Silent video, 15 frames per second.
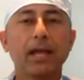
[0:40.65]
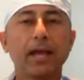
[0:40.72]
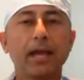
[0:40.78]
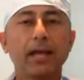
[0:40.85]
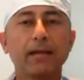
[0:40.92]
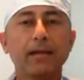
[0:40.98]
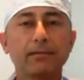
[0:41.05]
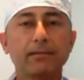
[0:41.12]

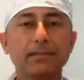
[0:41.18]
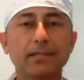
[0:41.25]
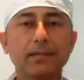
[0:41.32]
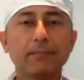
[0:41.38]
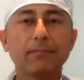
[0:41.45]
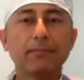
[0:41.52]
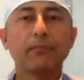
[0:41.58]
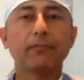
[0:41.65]
and
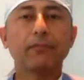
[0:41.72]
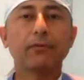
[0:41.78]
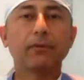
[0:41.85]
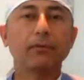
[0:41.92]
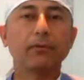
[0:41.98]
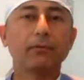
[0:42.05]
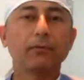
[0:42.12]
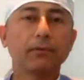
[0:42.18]
some
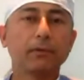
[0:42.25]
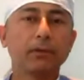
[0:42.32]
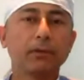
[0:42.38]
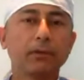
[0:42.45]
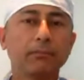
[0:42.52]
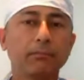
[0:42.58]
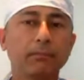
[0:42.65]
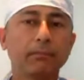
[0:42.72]

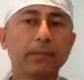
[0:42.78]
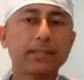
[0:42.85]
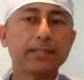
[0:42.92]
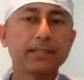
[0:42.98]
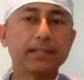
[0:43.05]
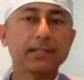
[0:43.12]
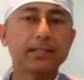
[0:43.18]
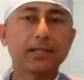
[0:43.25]

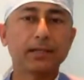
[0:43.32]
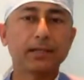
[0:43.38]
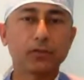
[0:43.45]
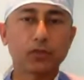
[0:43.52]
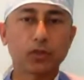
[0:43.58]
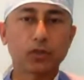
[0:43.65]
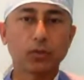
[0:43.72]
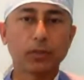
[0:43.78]
muscles
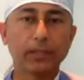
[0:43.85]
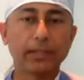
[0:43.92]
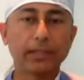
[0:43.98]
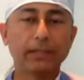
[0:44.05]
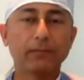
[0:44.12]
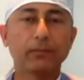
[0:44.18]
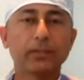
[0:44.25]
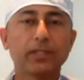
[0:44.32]
control
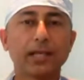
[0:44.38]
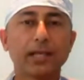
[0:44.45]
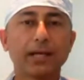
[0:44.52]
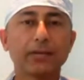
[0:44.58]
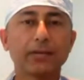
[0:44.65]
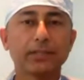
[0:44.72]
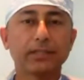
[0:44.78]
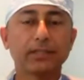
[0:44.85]
it, which
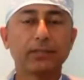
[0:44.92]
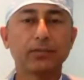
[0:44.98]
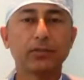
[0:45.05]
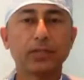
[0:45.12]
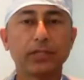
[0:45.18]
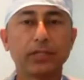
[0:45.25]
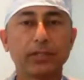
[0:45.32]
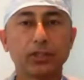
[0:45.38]
allows it to
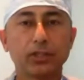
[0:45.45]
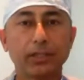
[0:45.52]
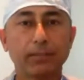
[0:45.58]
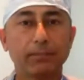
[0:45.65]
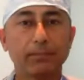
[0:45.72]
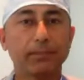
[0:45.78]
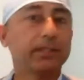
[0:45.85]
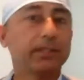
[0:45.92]
change shape.